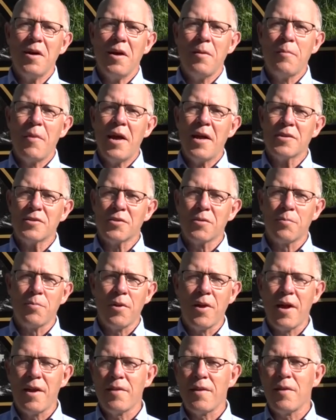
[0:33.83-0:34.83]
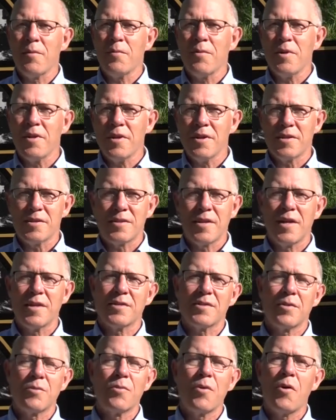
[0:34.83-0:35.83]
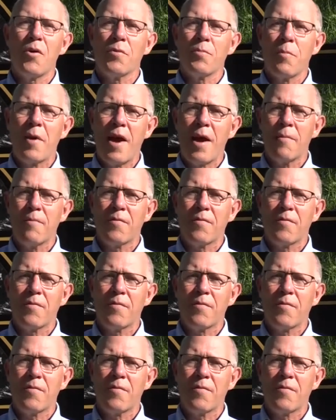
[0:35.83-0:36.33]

master plan that really sets a roadmap